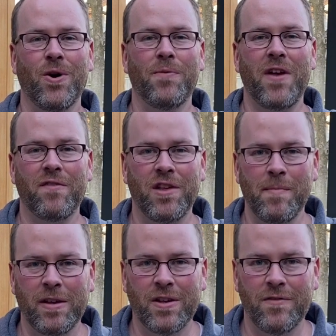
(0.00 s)
hopefully I've cleaned
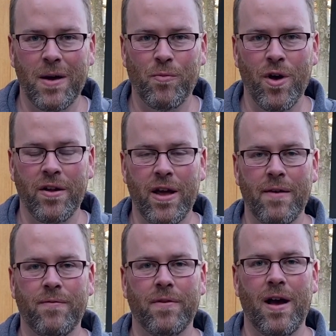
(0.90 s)
myself up well enough
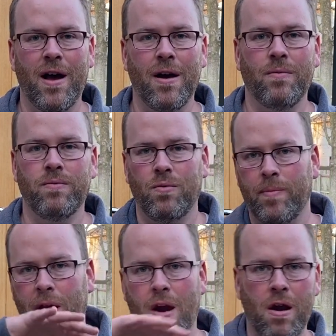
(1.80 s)
with
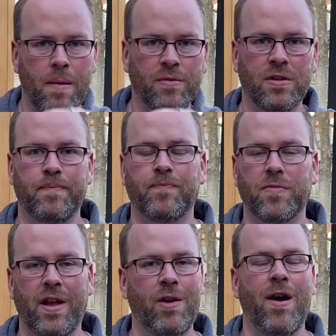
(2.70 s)
my arms
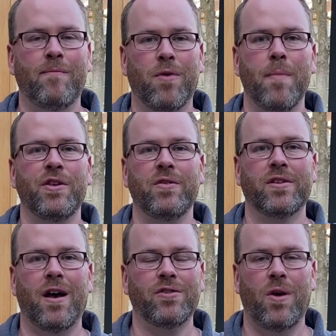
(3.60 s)
that I don't have barbecue
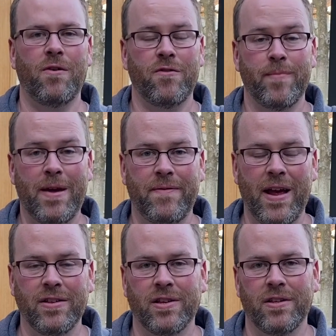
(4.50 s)
sauce all over my
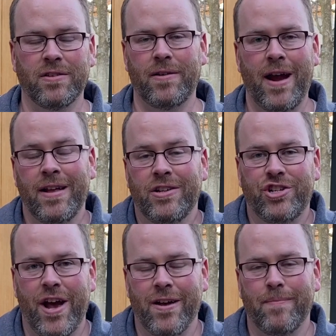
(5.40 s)
face, because I didn't
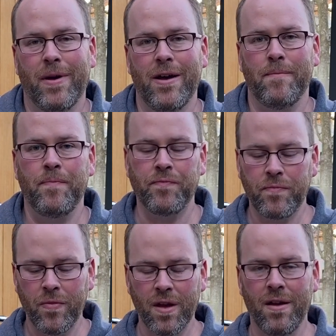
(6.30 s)
check. But
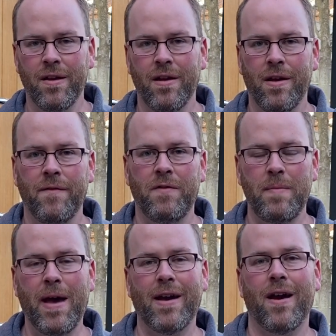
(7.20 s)

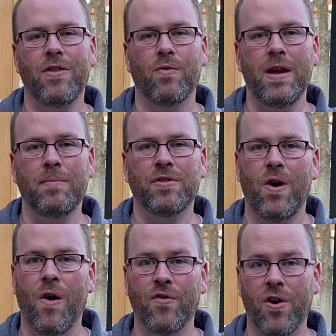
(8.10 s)
feedback on the ribs
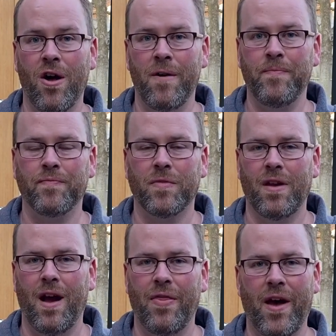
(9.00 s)
overall,
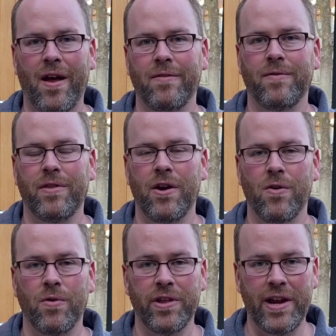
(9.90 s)
I thought they're
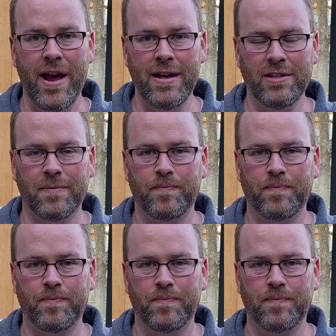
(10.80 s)
really nice.